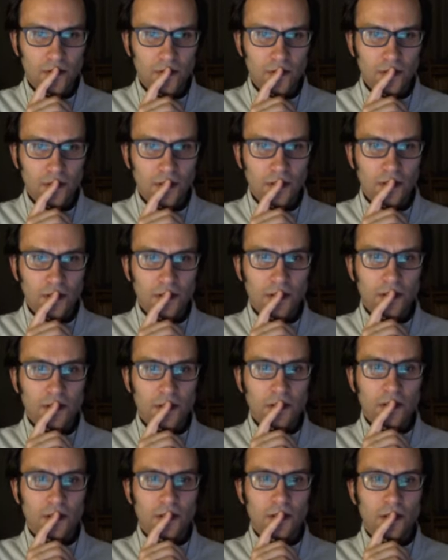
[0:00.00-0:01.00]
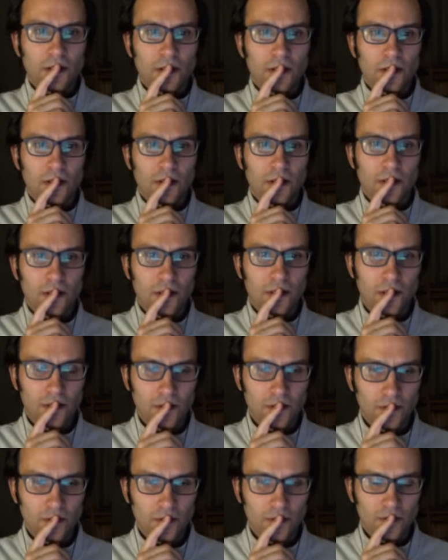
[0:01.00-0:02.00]

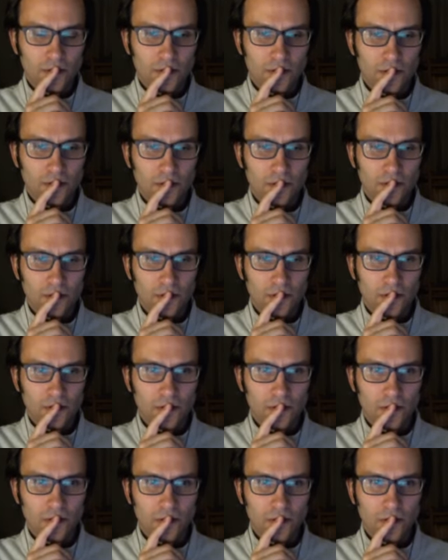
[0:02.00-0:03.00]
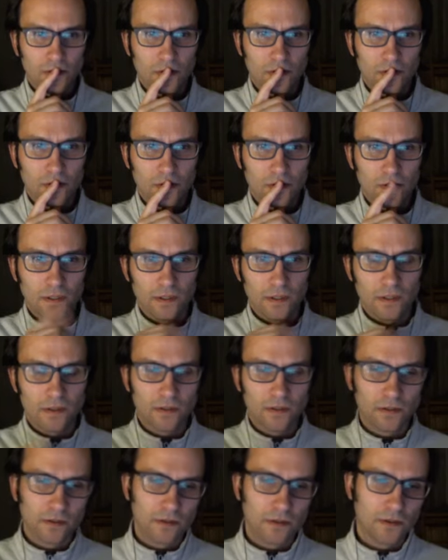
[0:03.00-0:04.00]

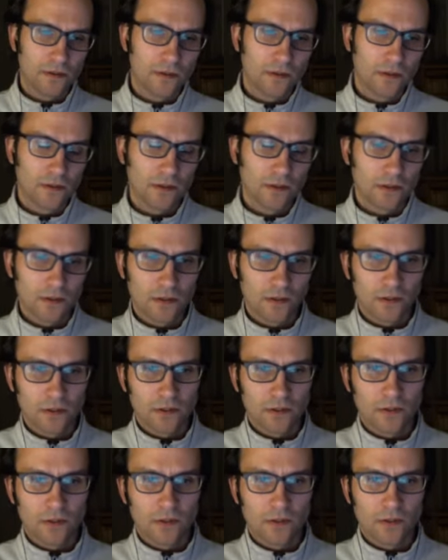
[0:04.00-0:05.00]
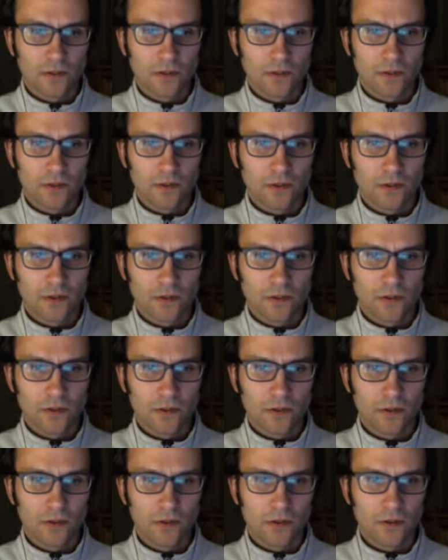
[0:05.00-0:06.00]

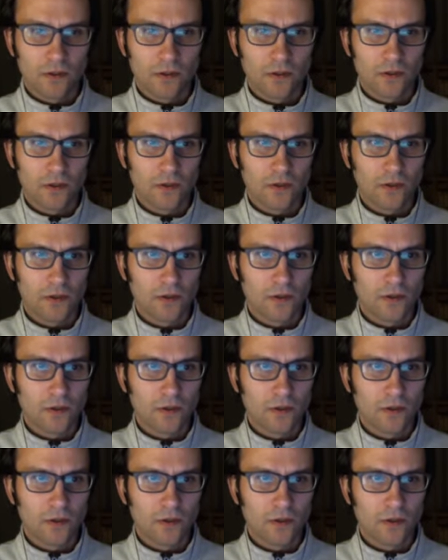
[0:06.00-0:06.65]
This person isn't speaking.